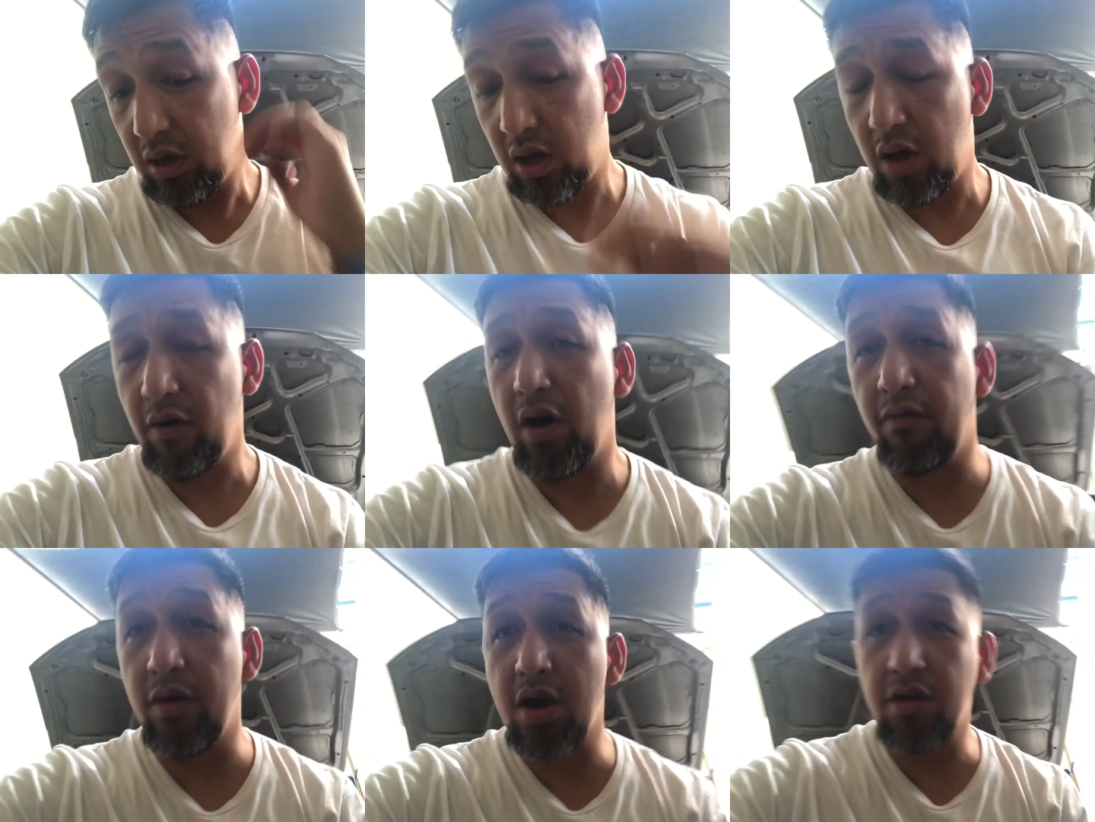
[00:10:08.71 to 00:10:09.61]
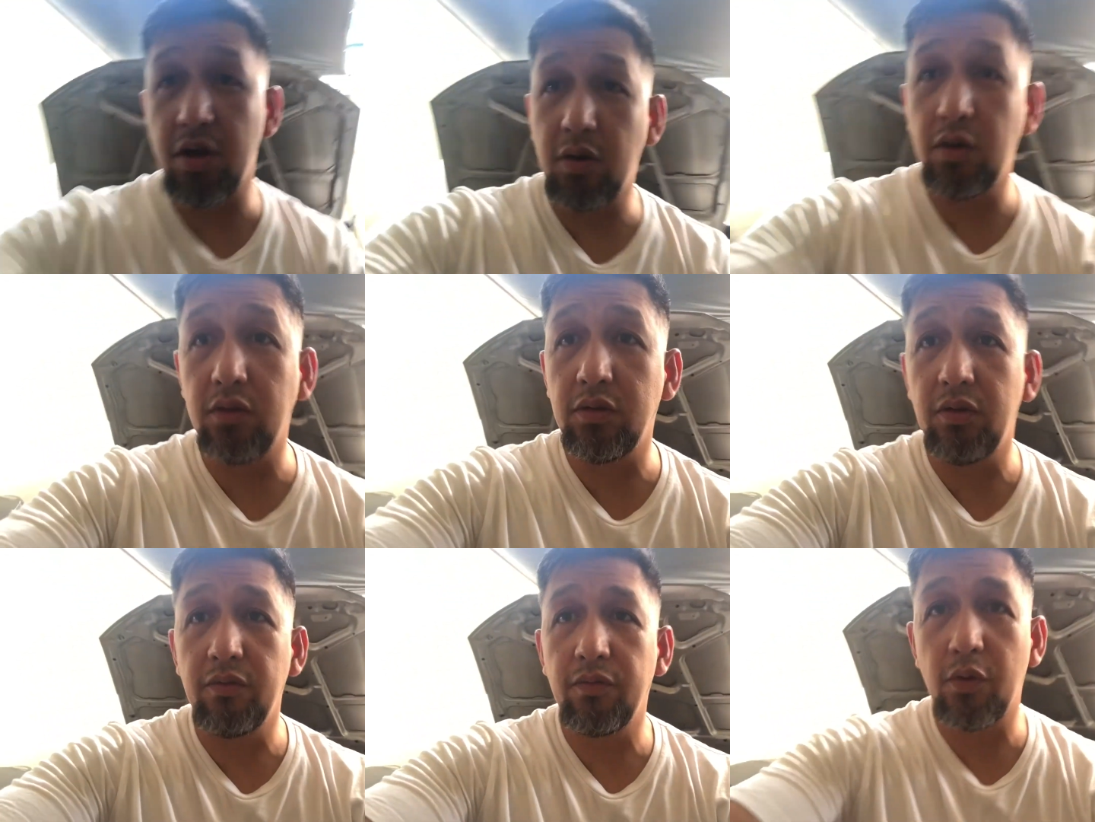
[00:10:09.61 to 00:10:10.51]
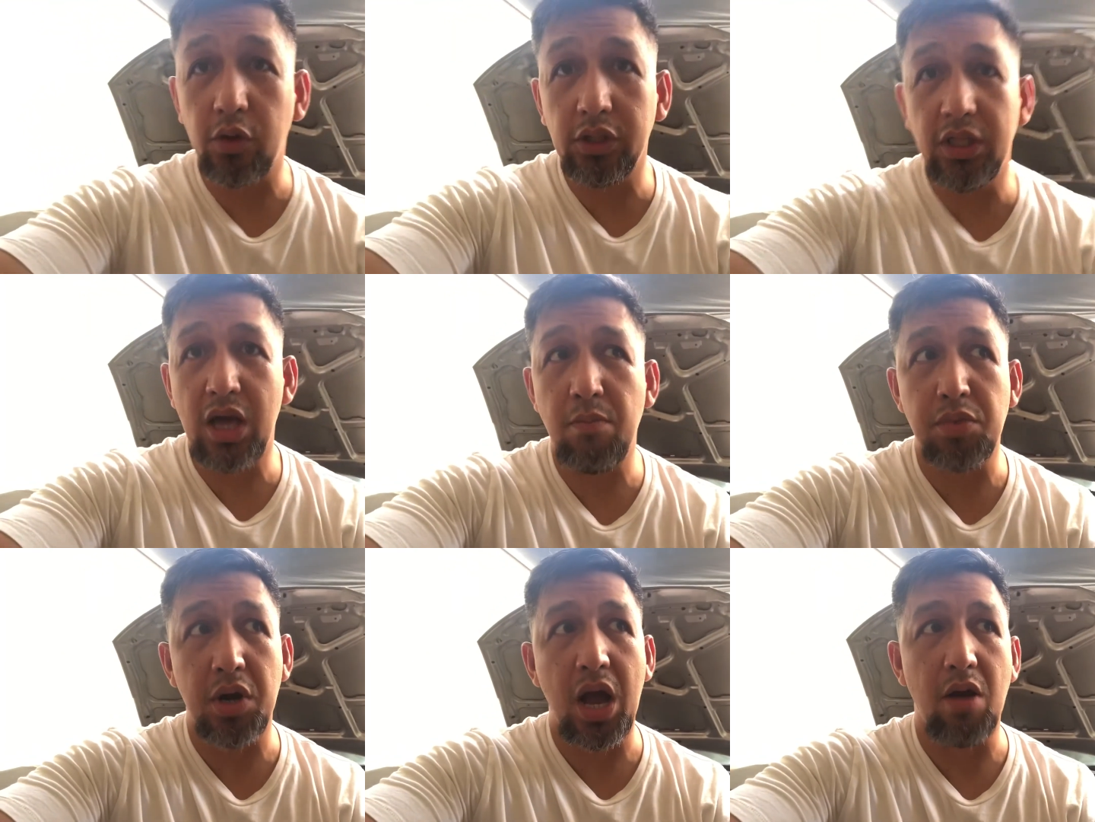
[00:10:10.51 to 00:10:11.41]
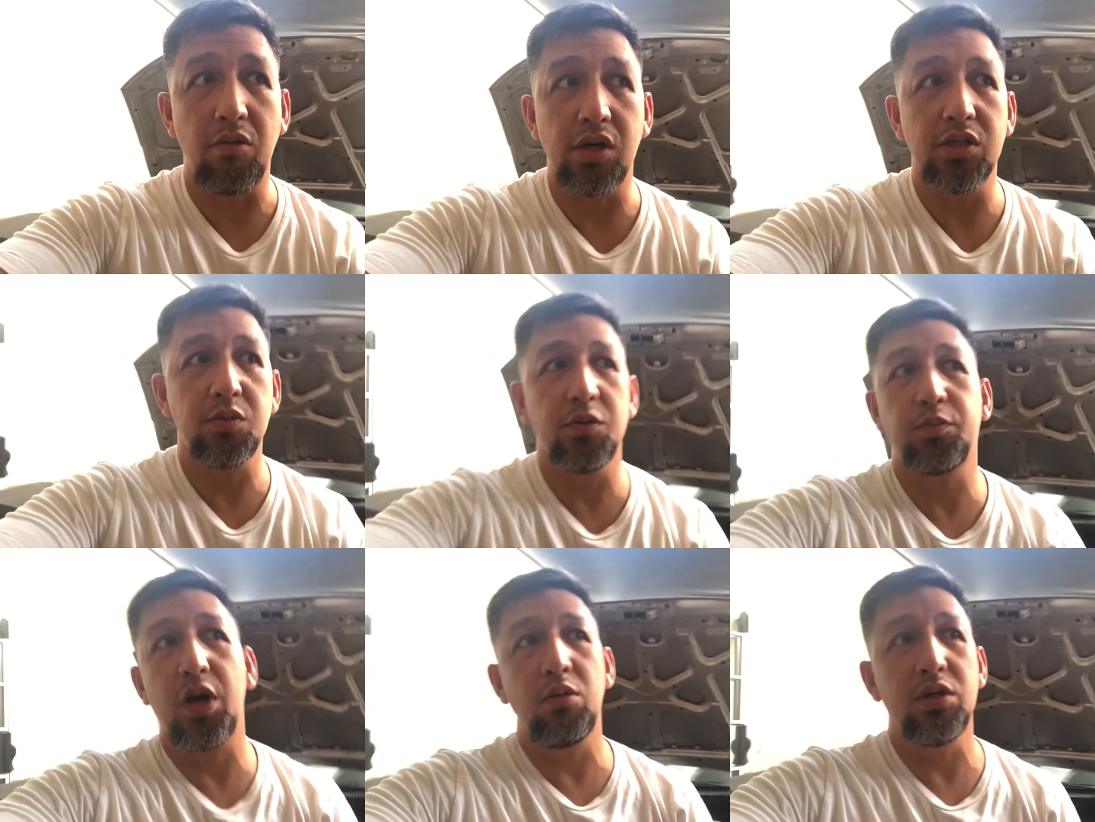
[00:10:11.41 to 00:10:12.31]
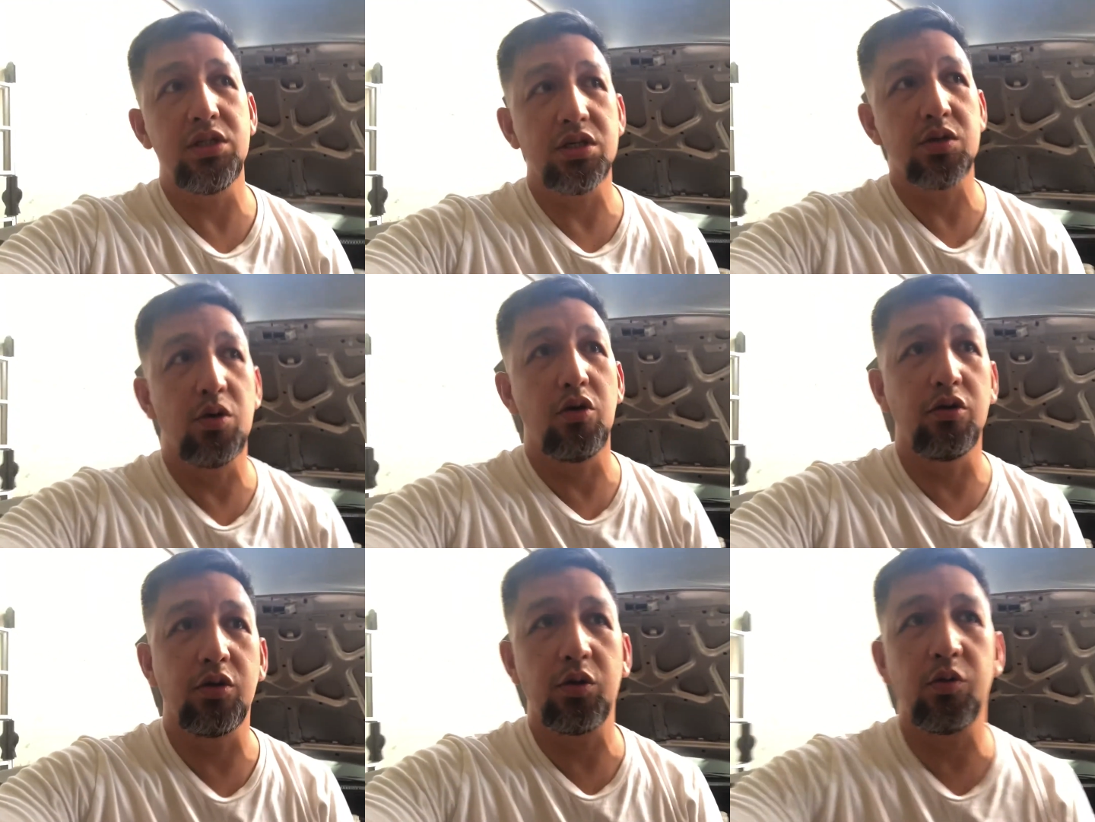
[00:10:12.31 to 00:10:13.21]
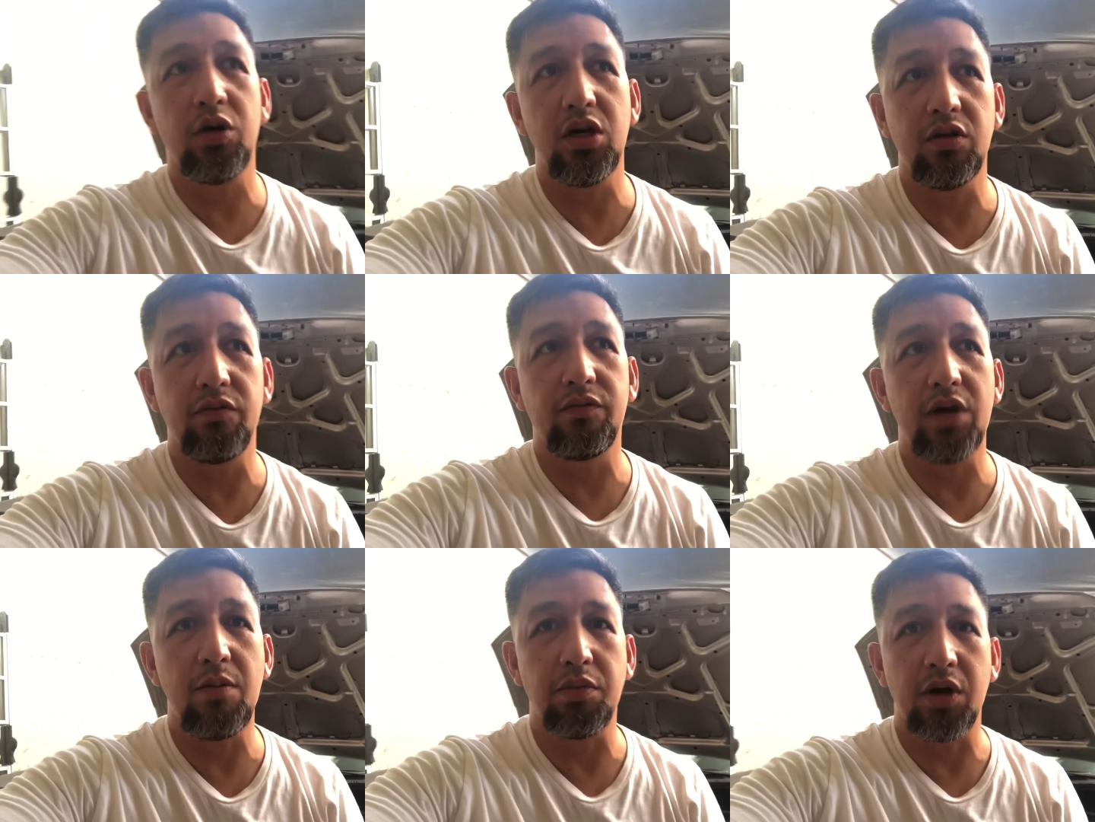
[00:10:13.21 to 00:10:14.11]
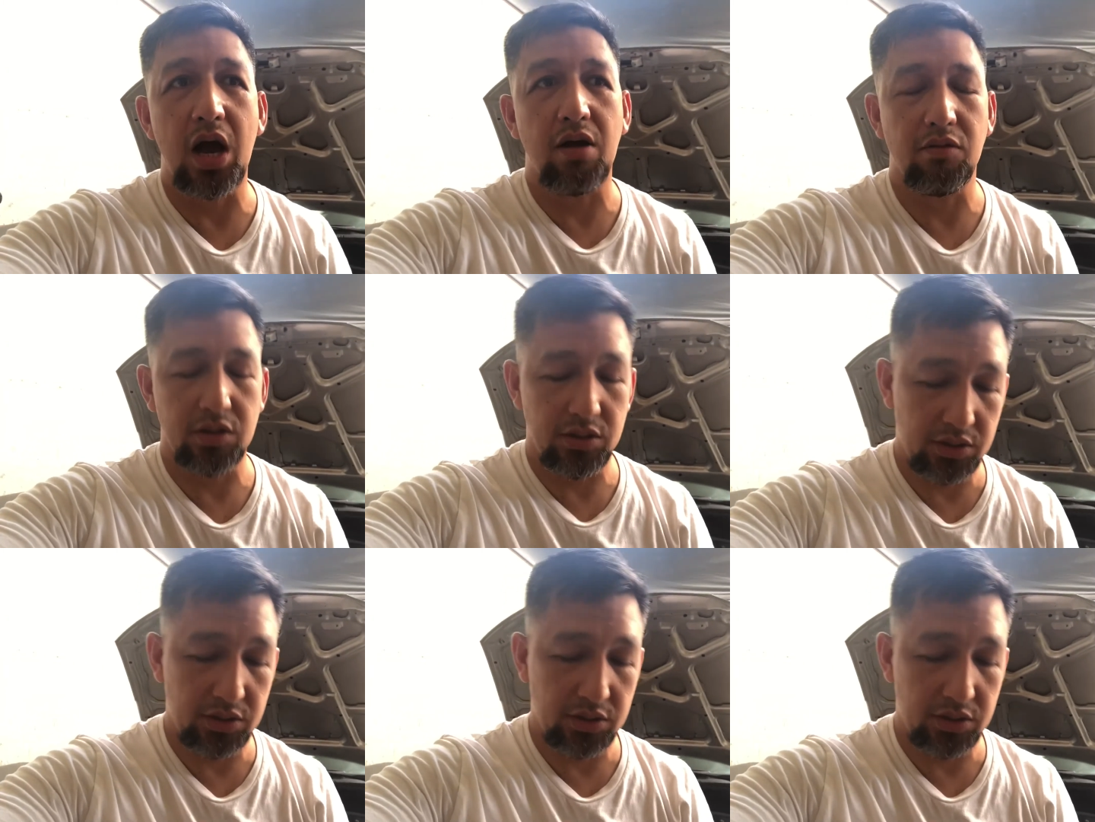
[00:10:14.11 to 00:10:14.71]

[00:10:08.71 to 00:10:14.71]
a very old 14 ampere hours will probably just hold 12 ampere hours,